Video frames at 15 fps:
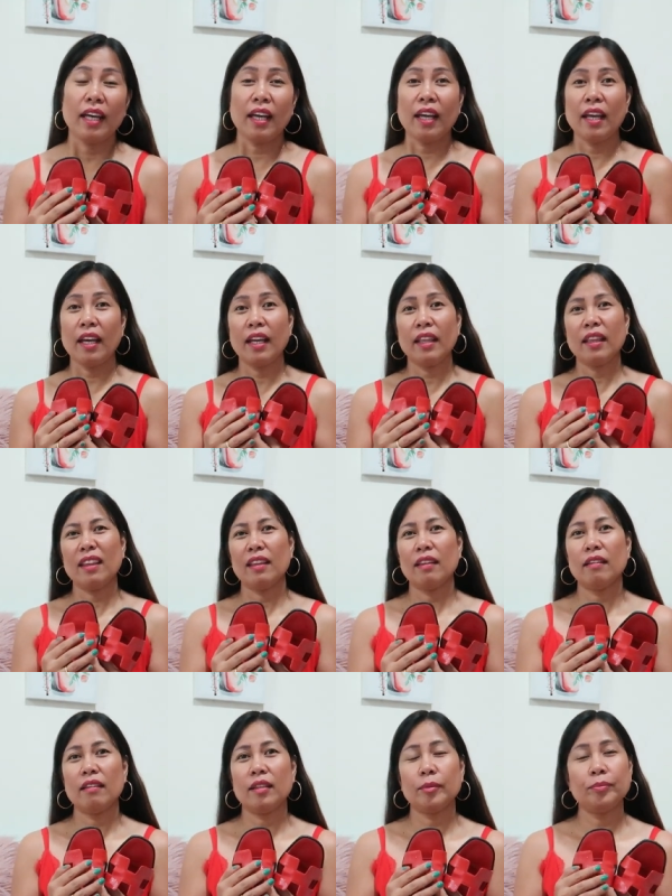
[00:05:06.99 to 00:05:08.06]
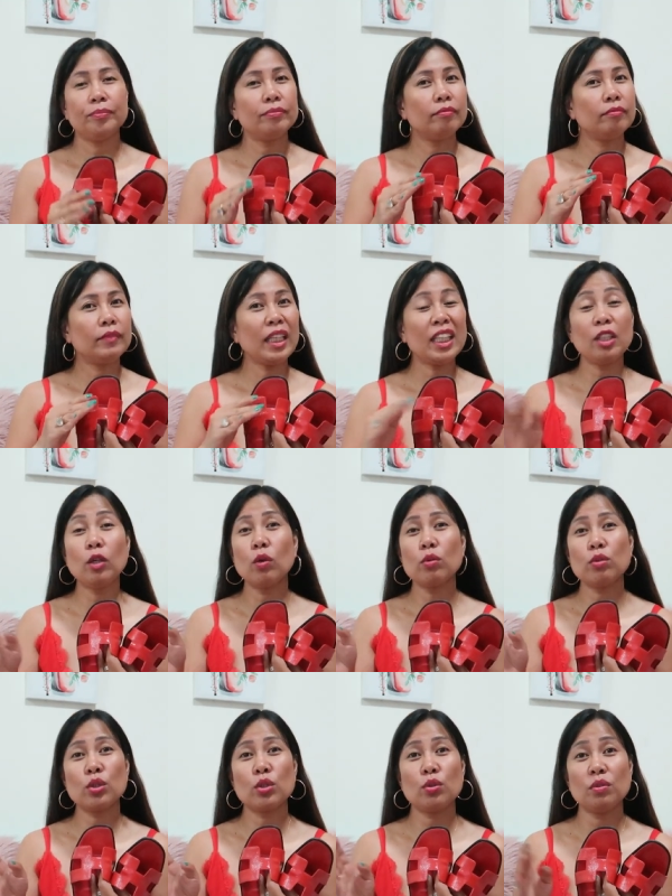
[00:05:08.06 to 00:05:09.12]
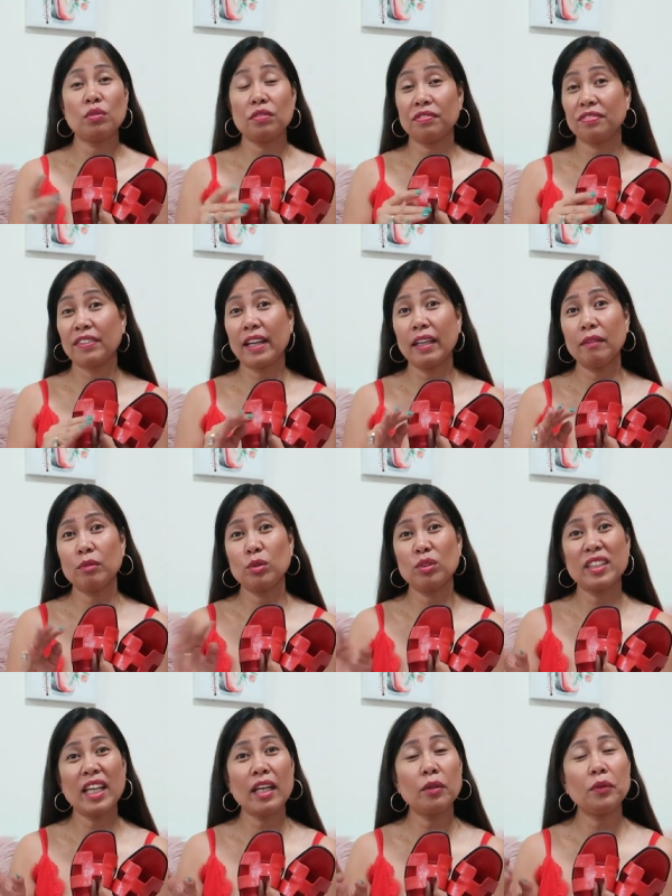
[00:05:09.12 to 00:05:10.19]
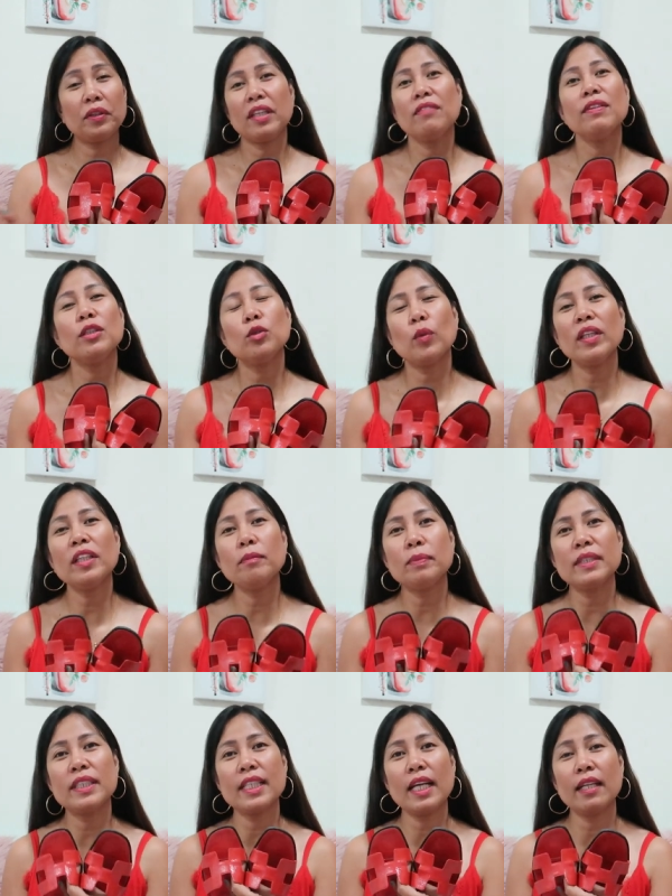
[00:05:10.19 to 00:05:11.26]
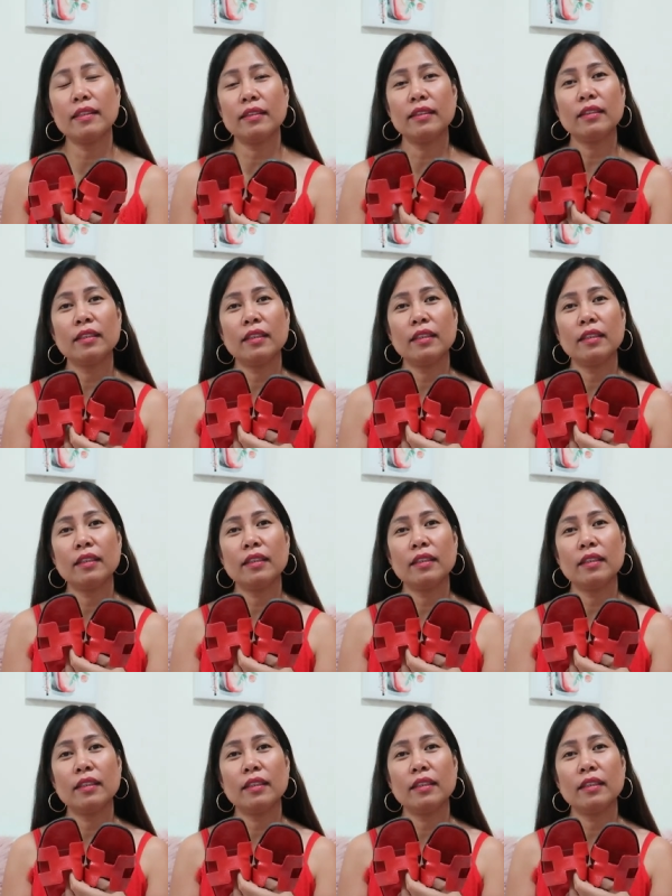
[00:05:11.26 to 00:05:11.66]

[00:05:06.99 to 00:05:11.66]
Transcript: and um, it goes to 5 to 10 or even 20 percent